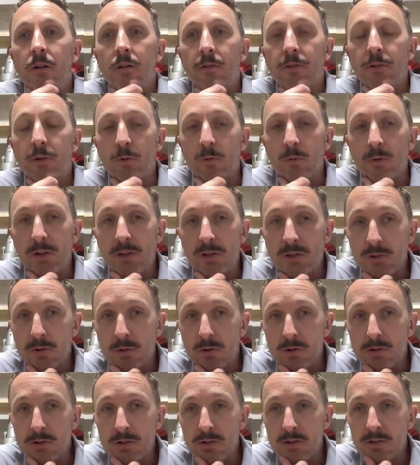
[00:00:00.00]
the
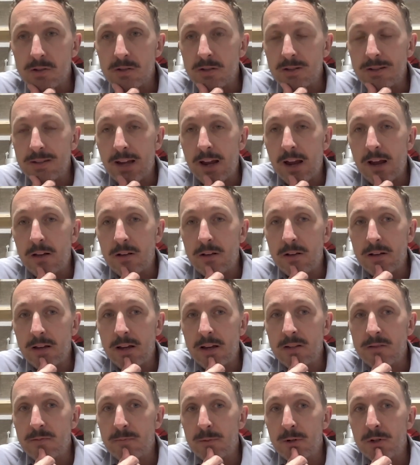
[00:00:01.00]
resources and talent
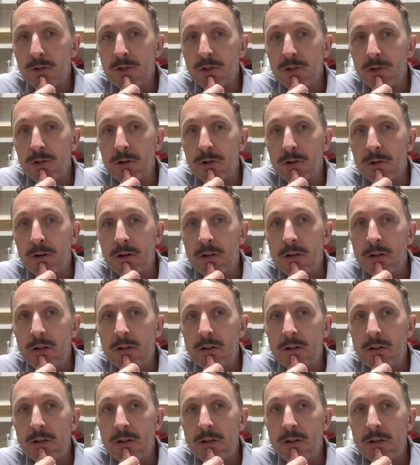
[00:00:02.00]
has matured.